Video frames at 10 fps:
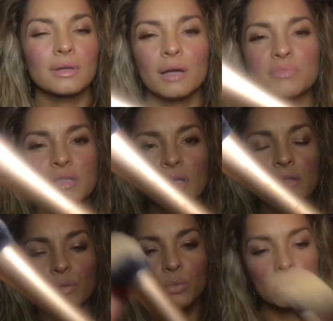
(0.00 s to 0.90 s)
I'm
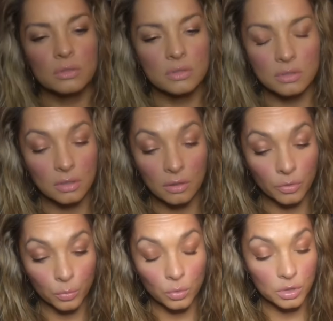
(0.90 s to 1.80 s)
like the worst
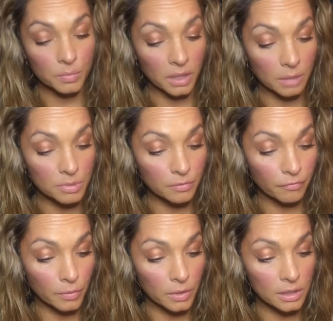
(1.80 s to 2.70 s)
when it comes to
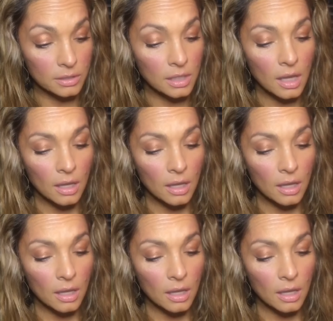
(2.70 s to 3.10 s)
focus.